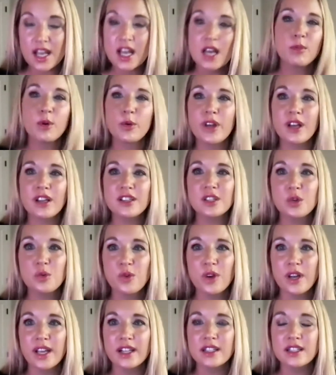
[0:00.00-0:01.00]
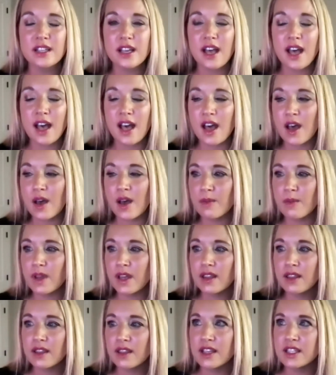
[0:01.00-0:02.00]
but we also want
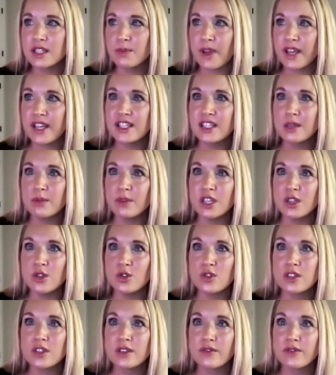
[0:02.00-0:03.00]
the space to be used